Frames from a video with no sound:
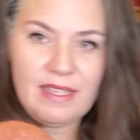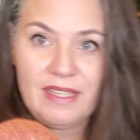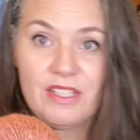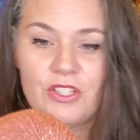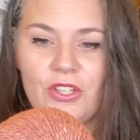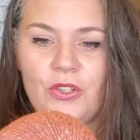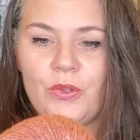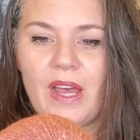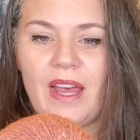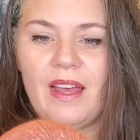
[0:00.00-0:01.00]

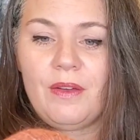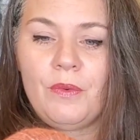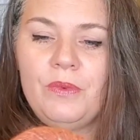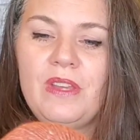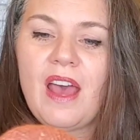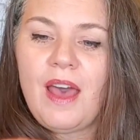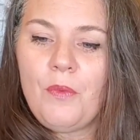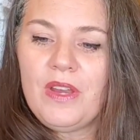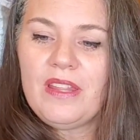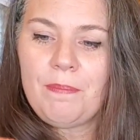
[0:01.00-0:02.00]
into not
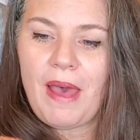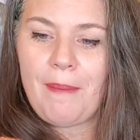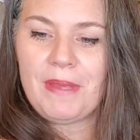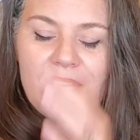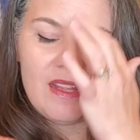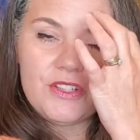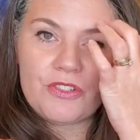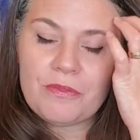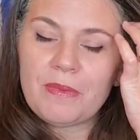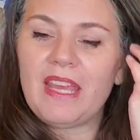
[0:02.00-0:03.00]
one of the poppy colors
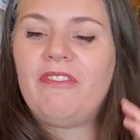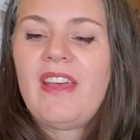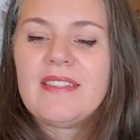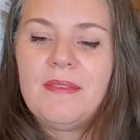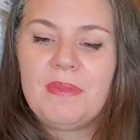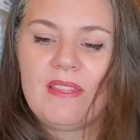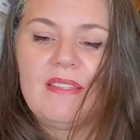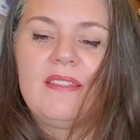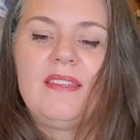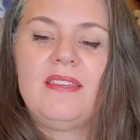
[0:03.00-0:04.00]
from K Facet, but
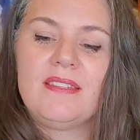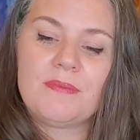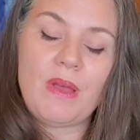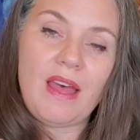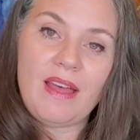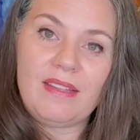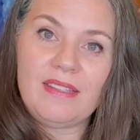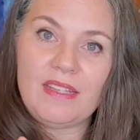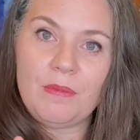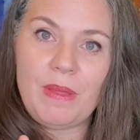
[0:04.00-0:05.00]
this is a
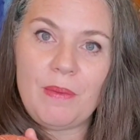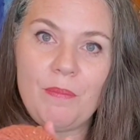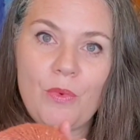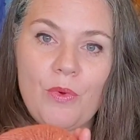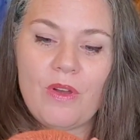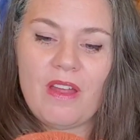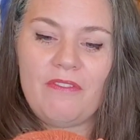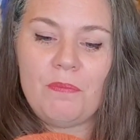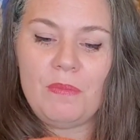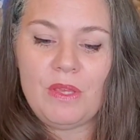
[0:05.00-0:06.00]
little bit more
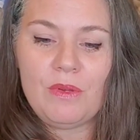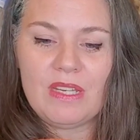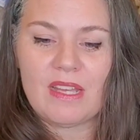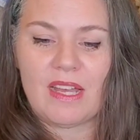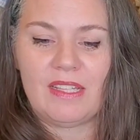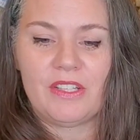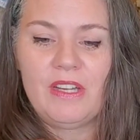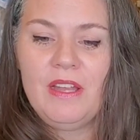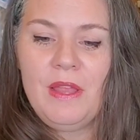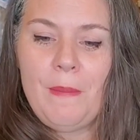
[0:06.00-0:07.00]
of a muted color,
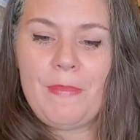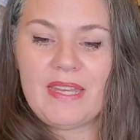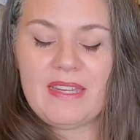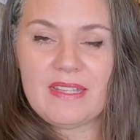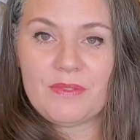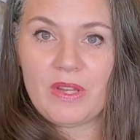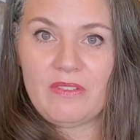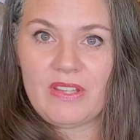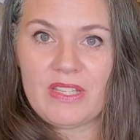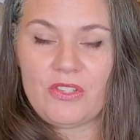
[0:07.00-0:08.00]
but it is one
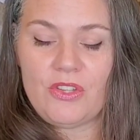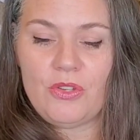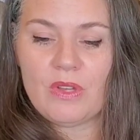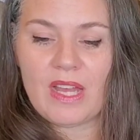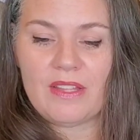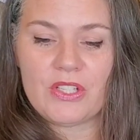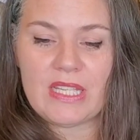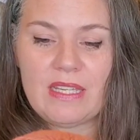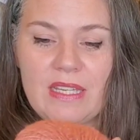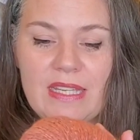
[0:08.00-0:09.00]
of his new colors.
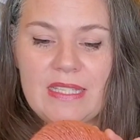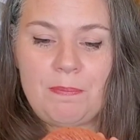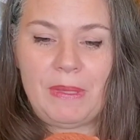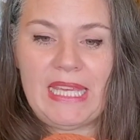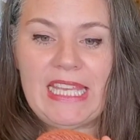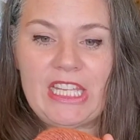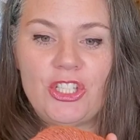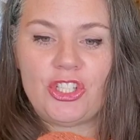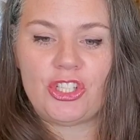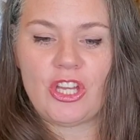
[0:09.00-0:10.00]
It is
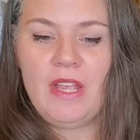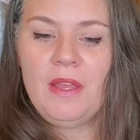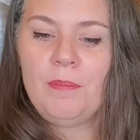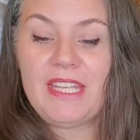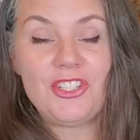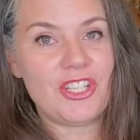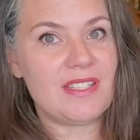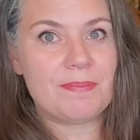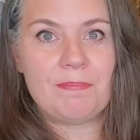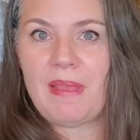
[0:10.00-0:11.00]
Peach. Peach
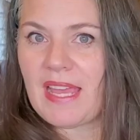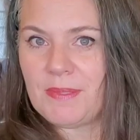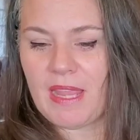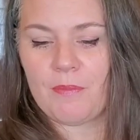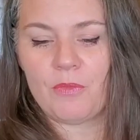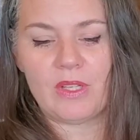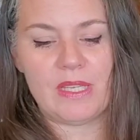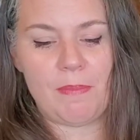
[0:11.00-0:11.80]
has become really